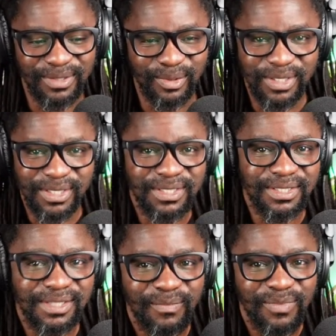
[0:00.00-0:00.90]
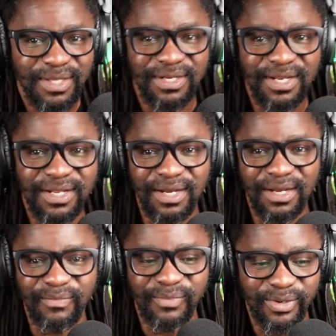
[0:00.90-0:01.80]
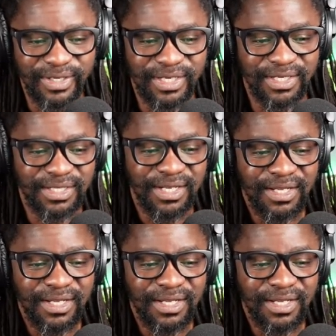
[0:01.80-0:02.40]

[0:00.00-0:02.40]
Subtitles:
So this is something really, really important.